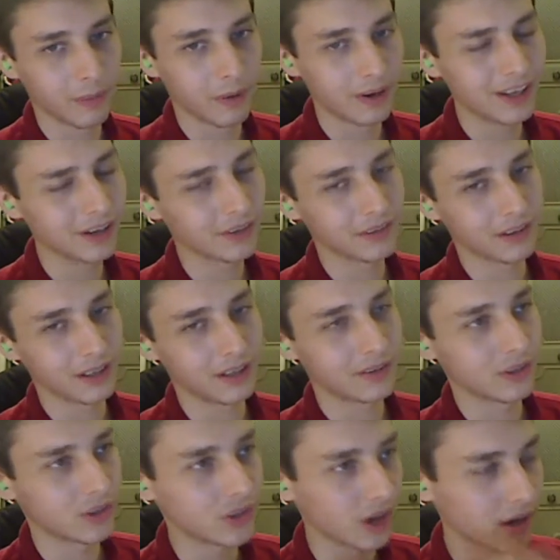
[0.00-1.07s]
He looks like he's a
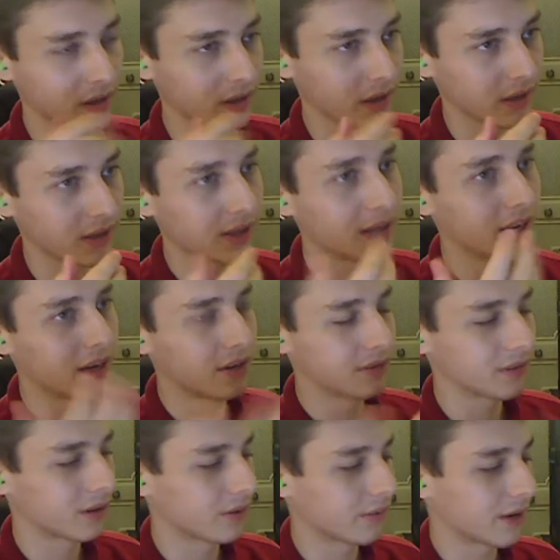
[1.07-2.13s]
juggernaut in his
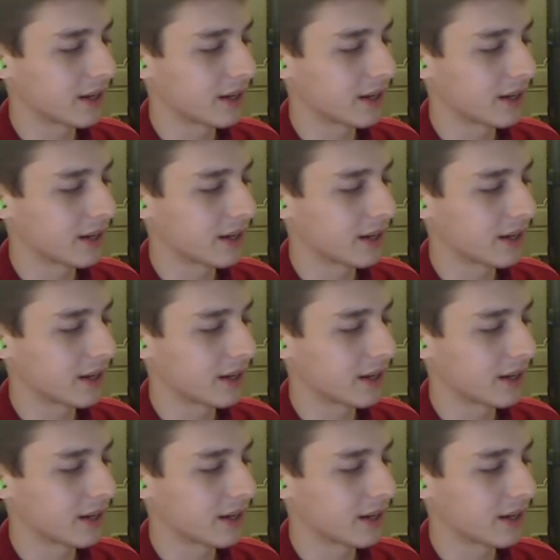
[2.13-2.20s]
own right.